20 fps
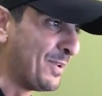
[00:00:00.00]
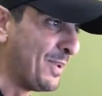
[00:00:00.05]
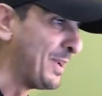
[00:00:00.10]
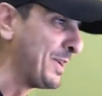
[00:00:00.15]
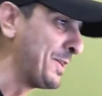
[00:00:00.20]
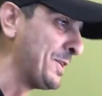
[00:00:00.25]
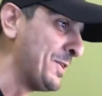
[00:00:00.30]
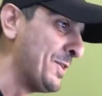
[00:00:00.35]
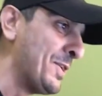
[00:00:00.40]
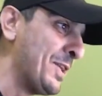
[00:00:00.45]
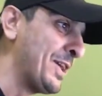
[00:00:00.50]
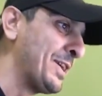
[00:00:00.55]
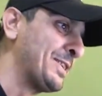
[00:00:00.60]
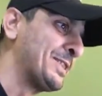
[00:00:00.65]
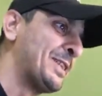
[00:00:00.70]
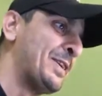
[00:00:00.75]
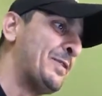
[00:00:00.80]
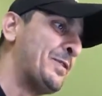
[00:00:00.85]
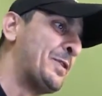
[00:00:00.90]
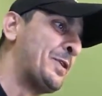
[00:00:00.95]
like
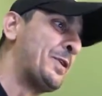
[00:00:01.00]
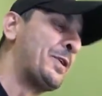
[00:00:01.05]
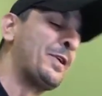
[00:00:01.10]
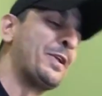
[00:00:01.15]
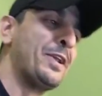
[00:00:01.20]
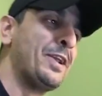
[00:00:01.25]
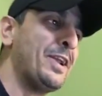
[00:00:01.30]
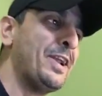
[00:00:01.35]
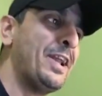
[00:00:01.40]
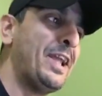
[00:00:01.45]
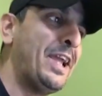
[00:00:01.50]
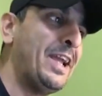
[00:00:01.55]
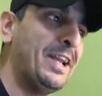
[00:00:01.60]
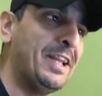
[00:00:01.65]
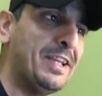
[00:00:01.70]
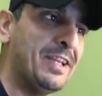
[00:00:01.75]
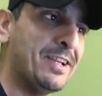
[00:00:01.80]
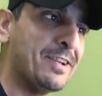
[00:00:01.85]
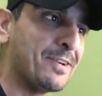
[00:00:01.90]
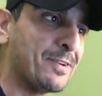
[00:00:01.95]

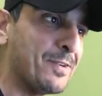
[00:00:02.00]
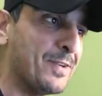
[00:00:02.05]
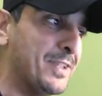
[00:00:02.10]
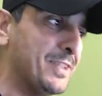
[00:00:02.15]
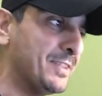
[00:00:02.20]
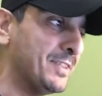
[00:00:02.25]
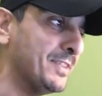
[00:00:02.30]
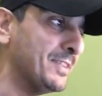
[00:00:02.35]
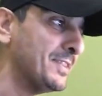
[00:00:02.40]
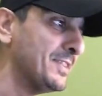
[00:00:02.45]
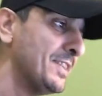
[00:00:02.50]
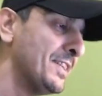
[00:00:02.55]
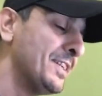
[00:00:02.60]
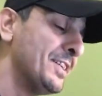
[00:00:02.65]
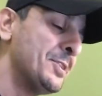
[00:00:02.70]
780 increases.